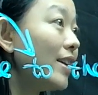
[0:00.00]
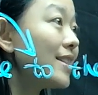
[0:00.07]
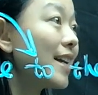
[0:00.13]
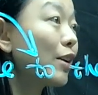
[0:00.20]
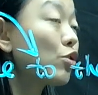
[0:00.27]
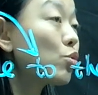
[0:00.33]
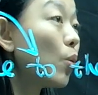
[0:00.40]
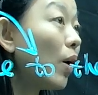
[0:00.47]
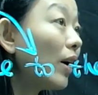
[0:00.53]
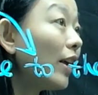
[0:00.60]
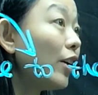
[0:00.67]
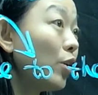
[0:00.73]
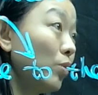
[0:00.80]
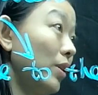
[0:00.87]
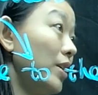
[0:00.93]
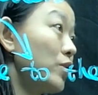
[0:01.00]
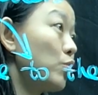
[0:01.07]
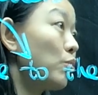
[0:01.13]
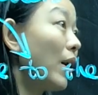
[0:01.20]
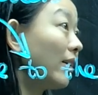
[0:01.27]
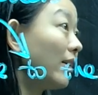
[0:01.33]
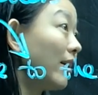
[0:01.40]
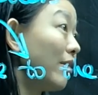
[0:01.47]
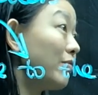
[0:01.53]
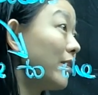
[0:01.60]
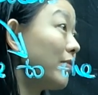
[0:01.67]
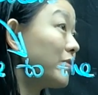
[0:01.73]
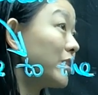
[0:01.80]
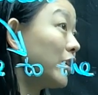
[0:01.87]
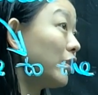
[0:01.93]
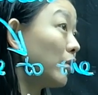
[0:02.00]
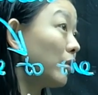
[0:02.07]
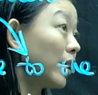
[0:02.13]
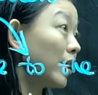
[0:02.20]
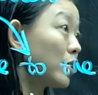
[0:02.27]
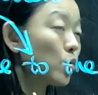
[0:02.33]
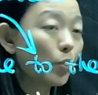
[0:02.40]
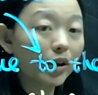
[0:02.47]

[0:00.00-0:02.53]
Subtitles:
is at 20 units rather than 15 units,